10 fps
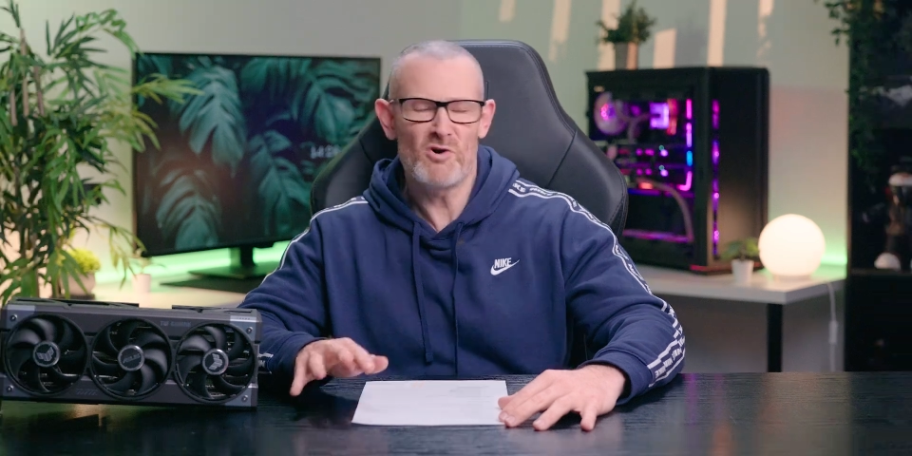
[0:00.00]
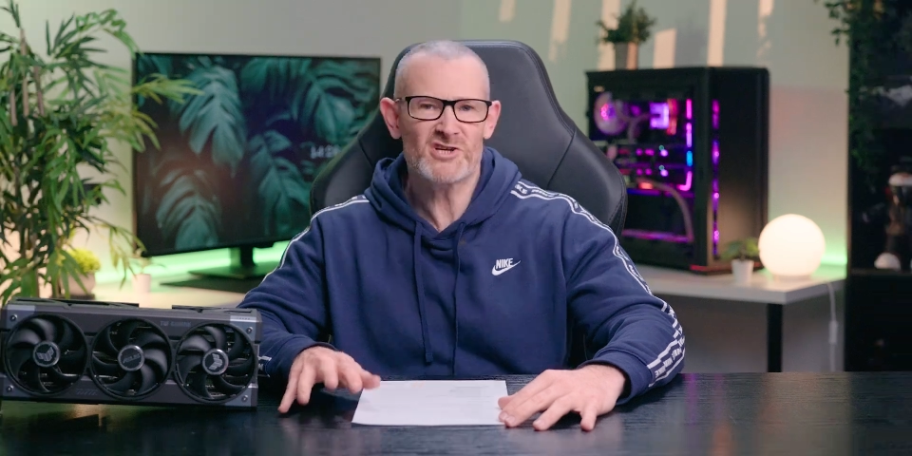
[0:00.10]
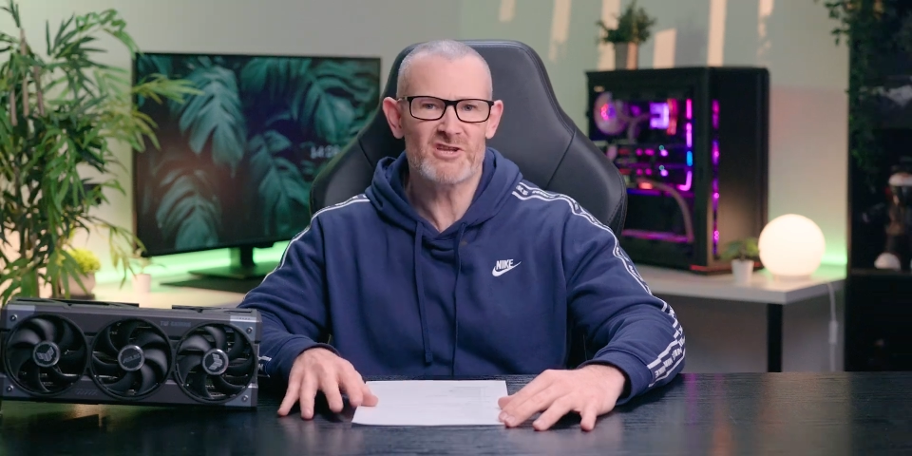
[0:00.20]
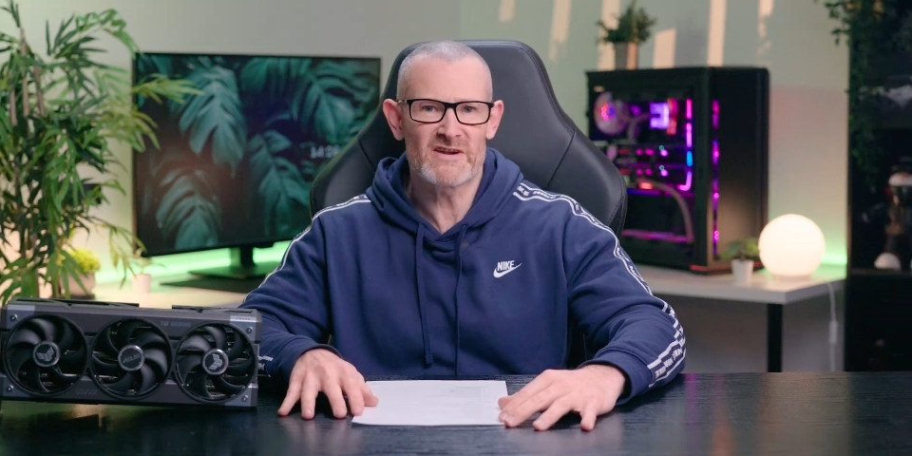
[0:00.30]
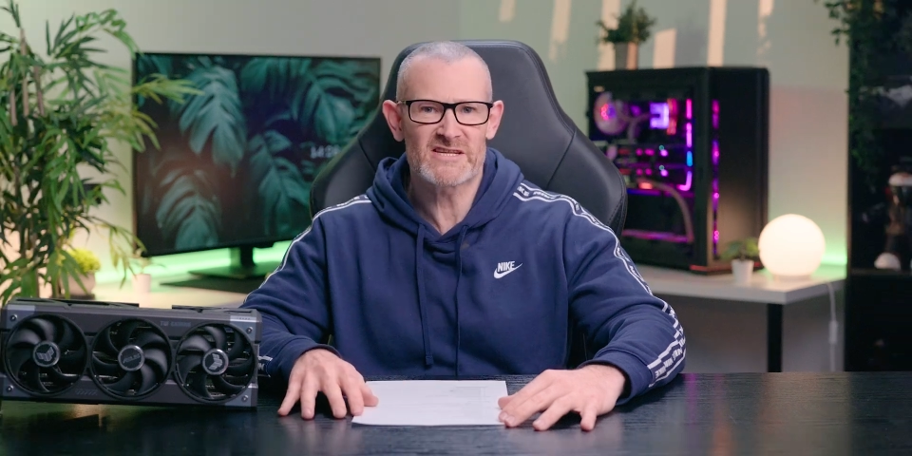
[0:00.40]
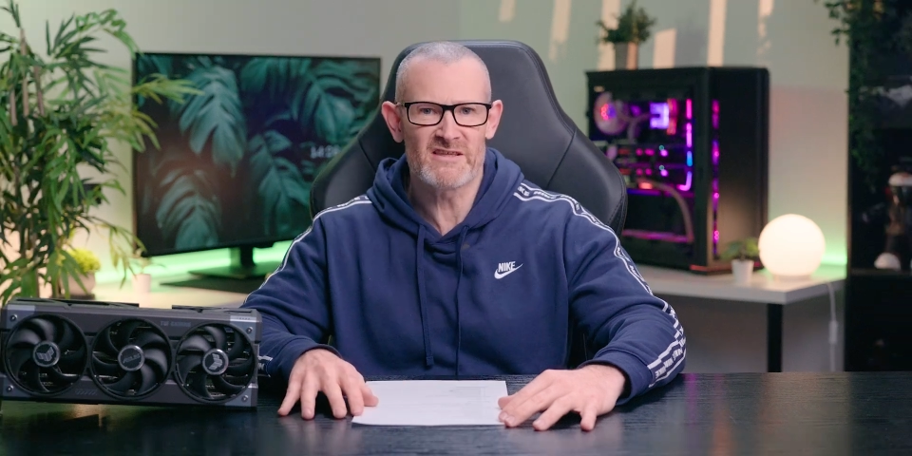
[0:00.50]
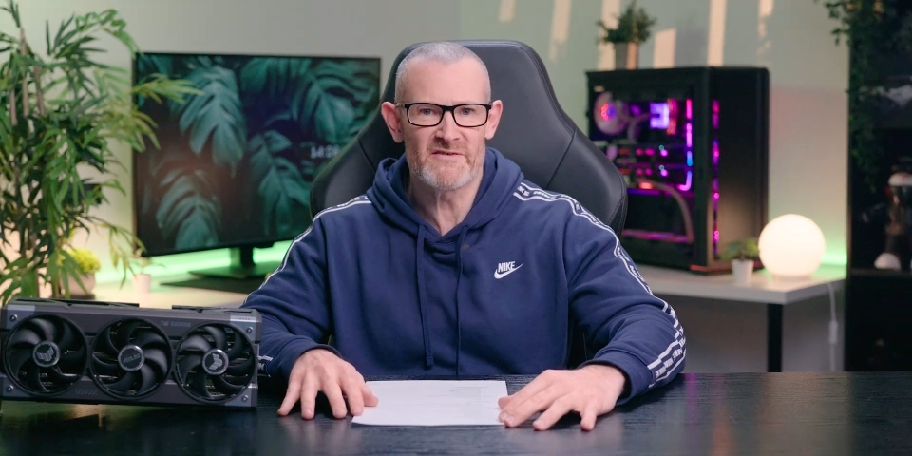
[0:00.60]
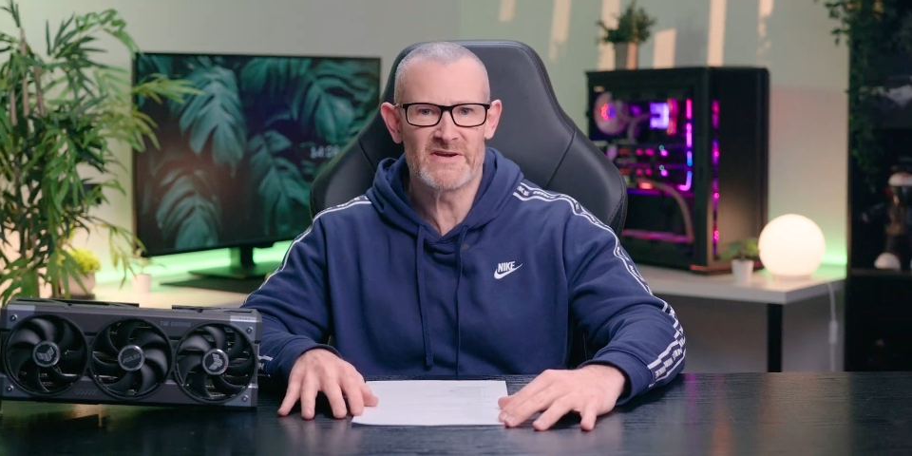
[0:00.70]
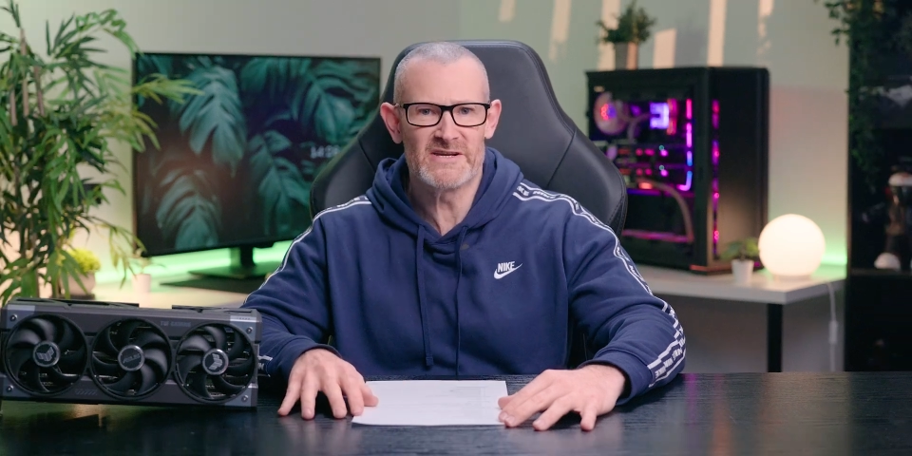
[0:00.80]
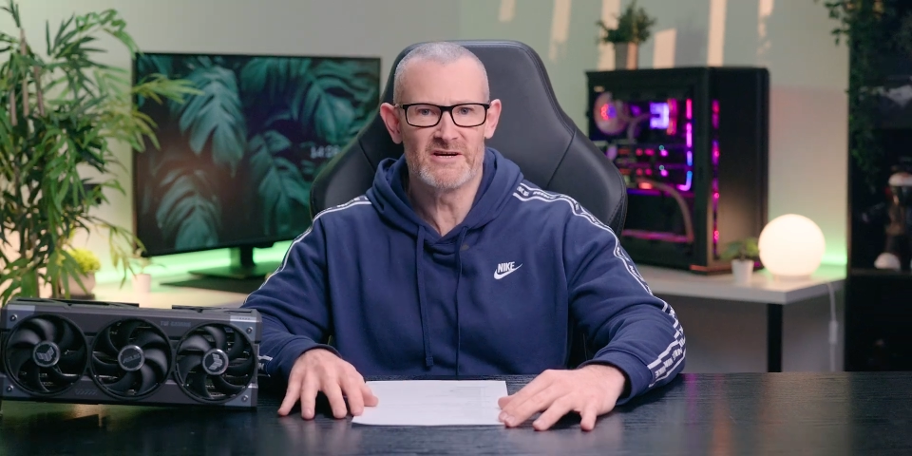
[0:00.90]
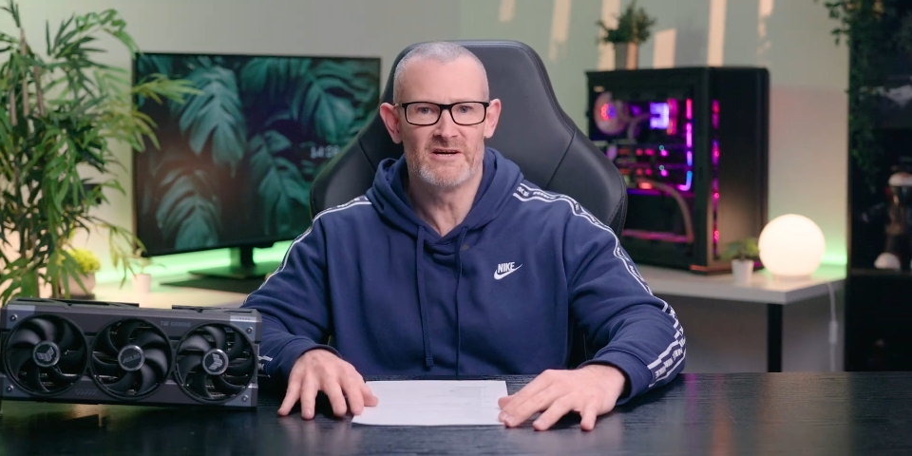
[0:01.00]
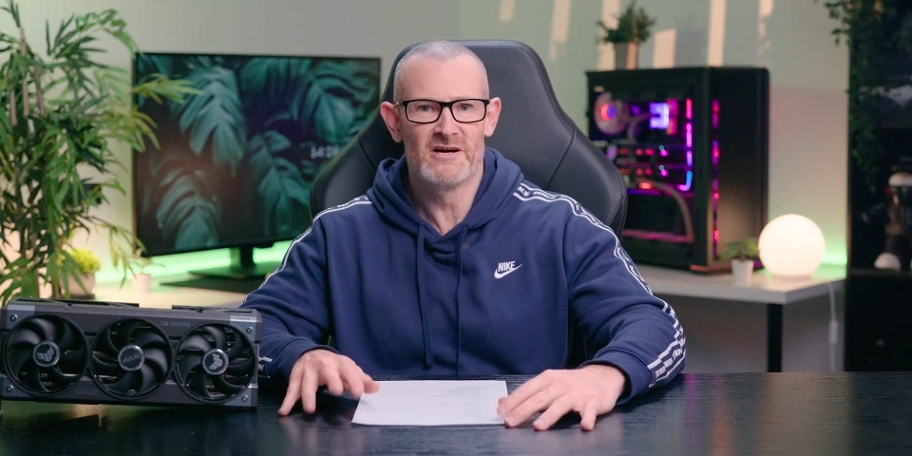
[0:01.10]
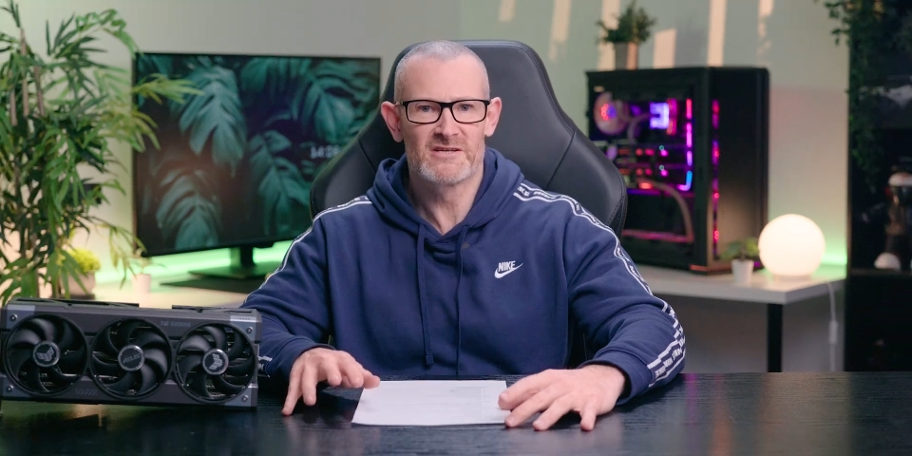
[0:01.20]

Watch the rest of the video